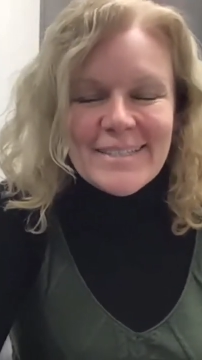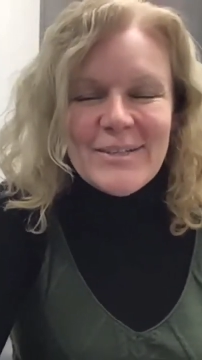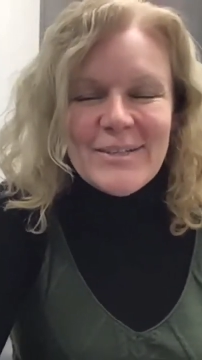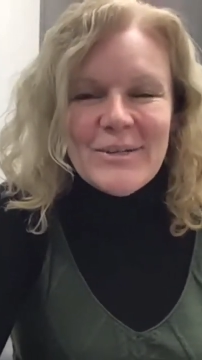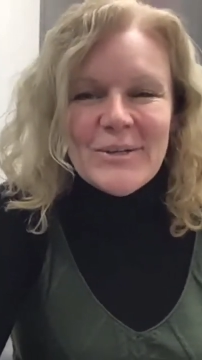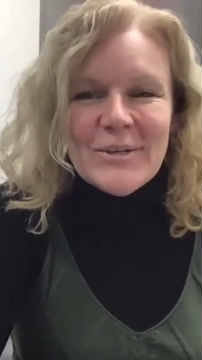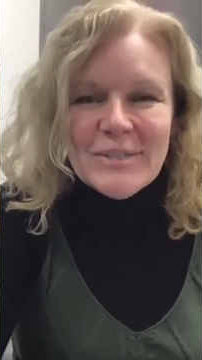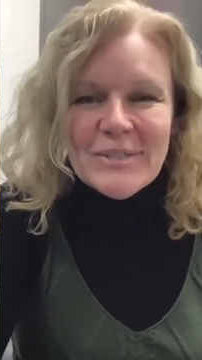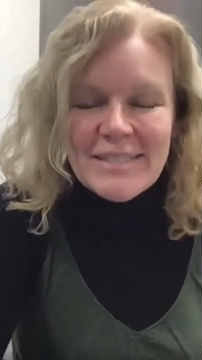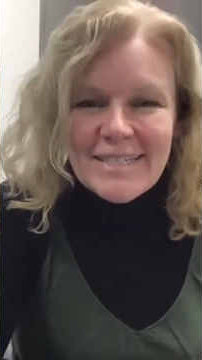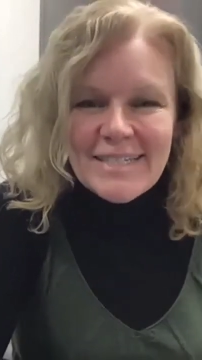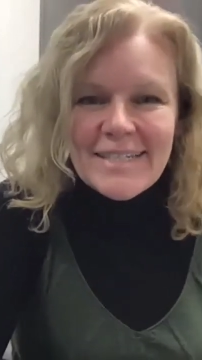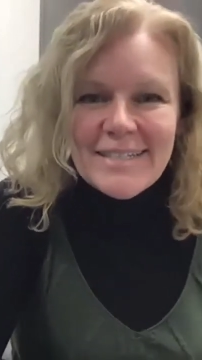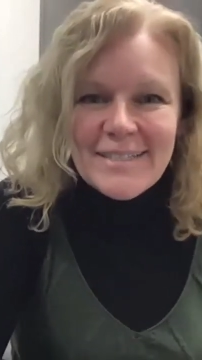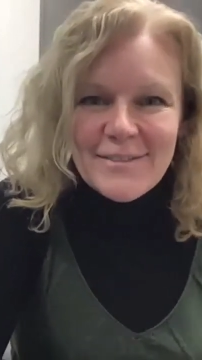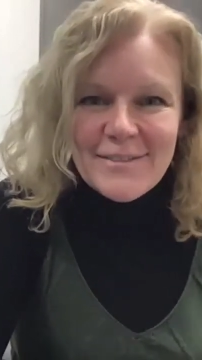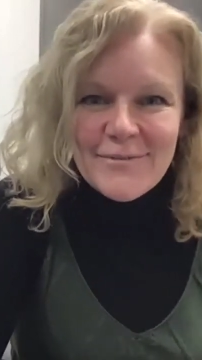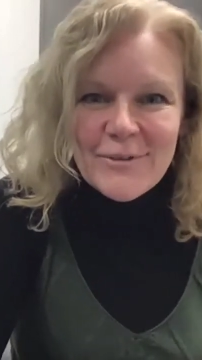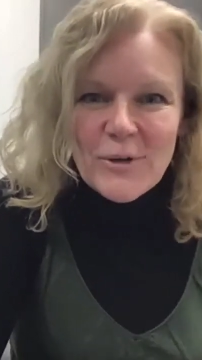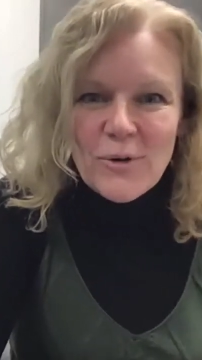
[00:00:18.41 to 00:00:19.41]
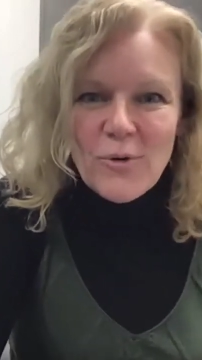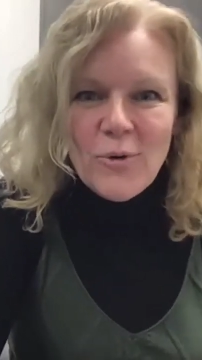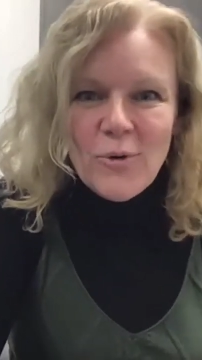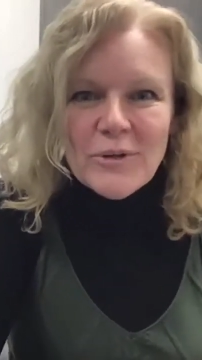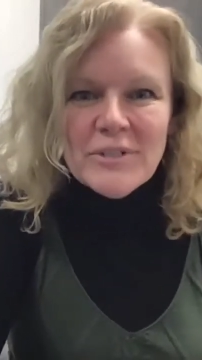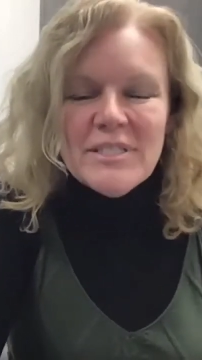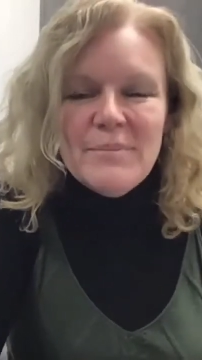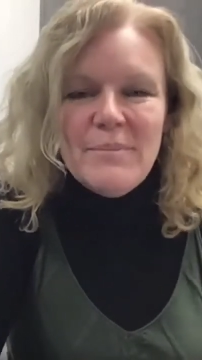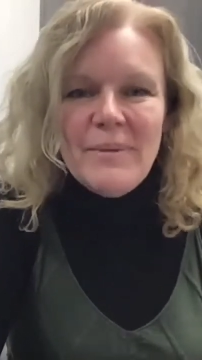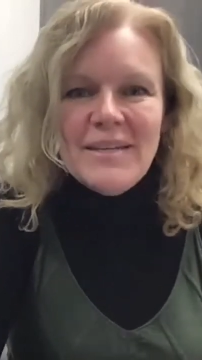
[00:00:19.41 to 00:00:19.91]
Cure stands for
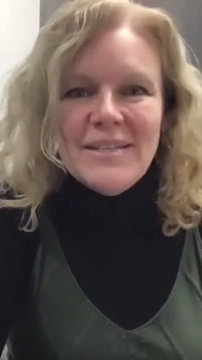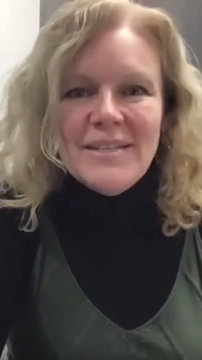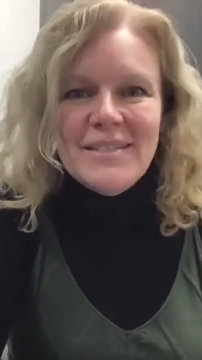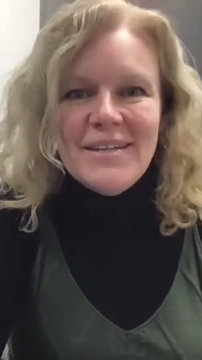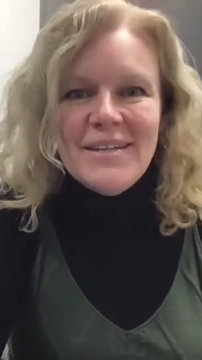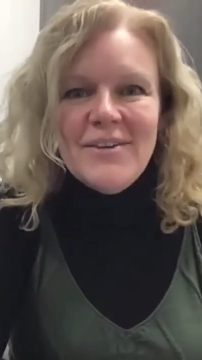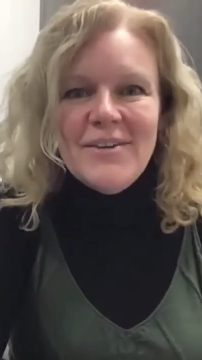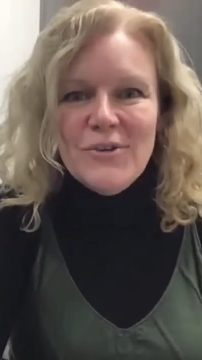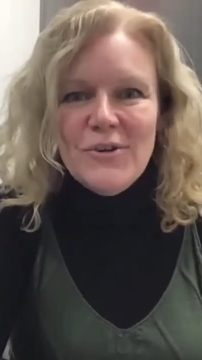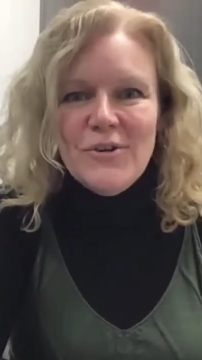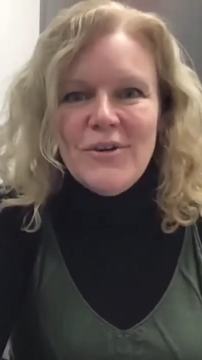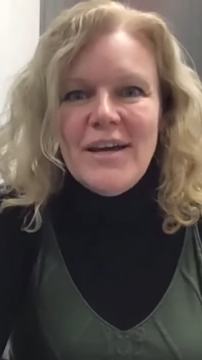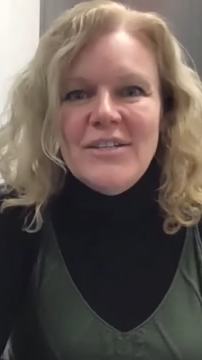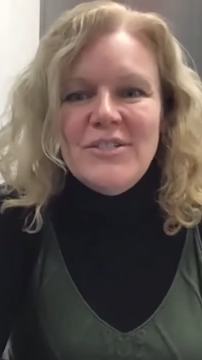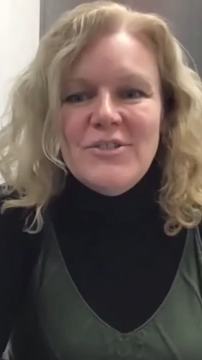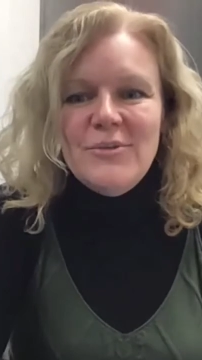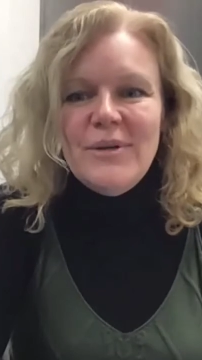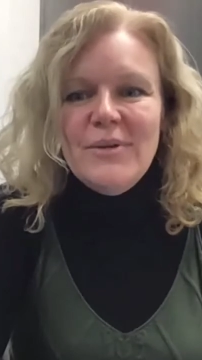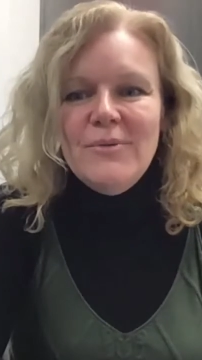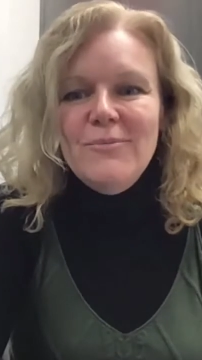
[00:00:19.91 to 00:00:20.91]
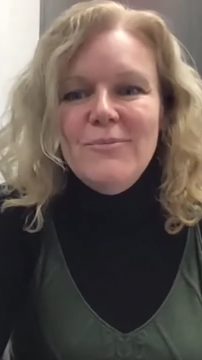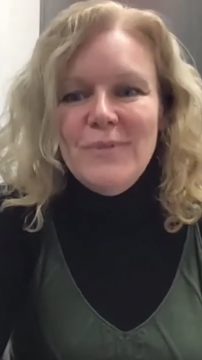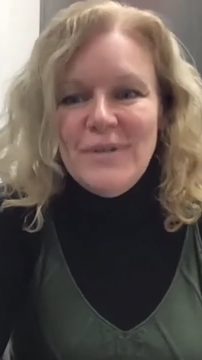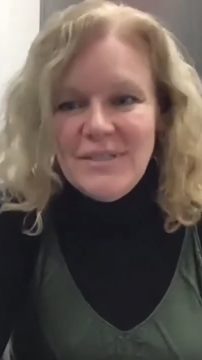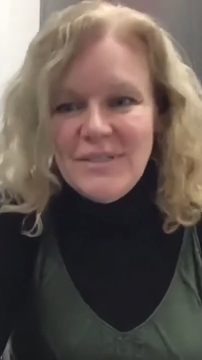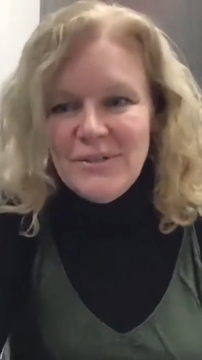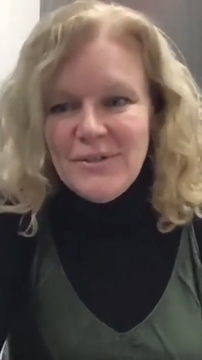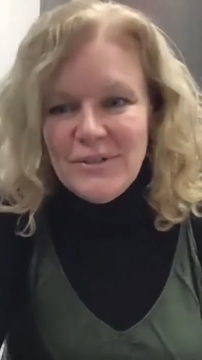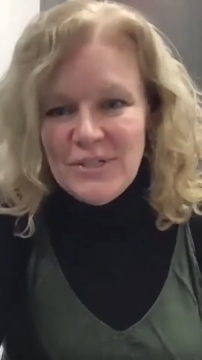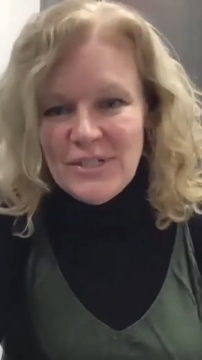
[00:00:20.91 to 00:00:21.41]
course-based undergraduate
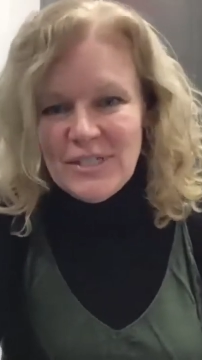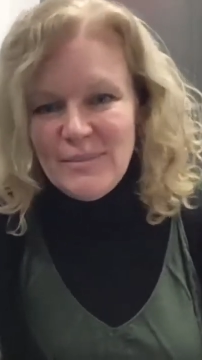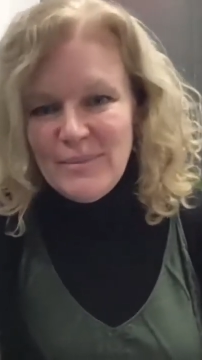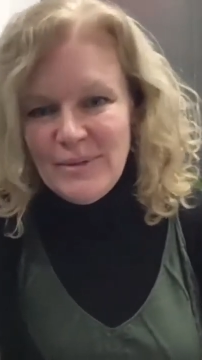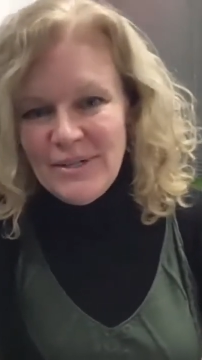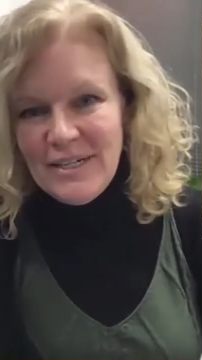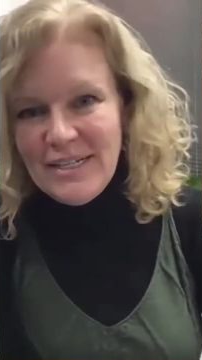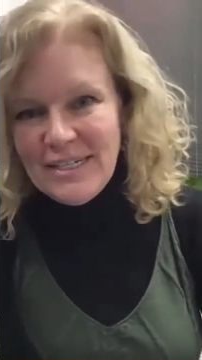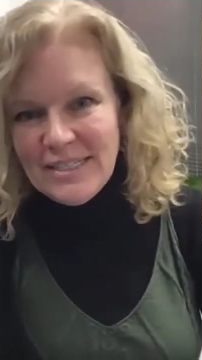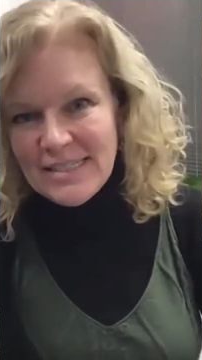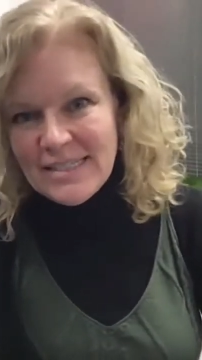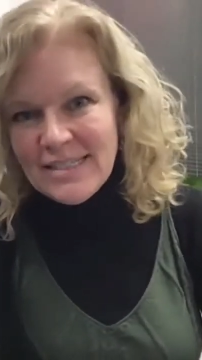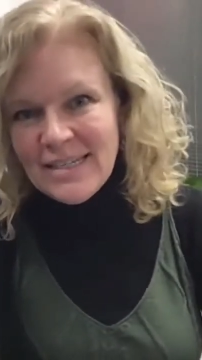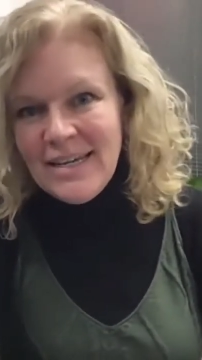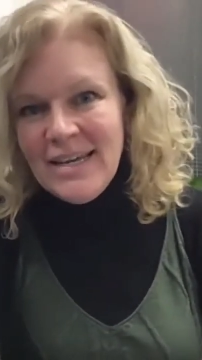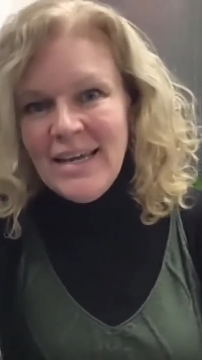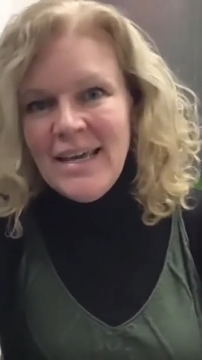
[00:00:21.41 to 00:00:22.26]
research experience.